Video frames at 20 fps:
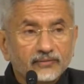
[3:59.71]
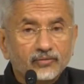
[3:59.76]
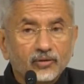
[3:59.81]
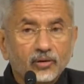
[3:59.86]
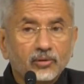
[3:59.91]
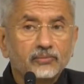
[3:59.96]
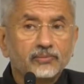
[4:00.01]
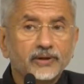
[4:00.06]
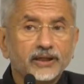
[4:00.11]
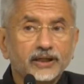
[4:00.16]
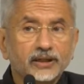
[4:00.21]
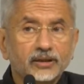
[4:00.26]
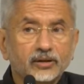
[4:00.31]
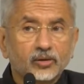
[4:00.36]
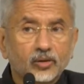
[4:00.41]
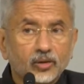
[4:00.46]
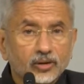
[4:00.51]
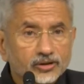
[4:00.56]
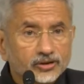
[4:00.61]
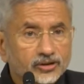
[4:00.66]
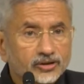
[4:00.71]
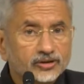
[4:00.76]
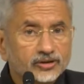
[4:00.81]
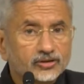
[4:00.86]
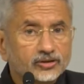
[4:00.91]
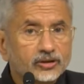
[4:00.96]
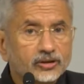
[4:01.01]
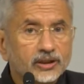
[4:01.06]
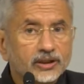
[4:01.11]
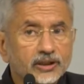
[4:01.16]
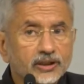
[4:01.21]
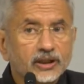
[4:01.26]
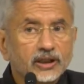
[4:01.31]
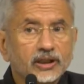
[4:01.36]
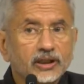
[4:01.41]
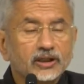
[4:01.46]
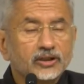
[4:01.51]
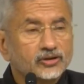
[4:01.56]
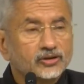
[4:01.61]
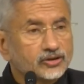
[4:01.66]
We therefore very
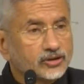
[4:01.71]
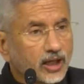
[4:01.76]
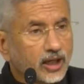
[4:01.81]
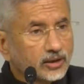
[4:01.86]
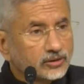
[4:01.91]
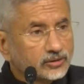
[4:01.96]
consciously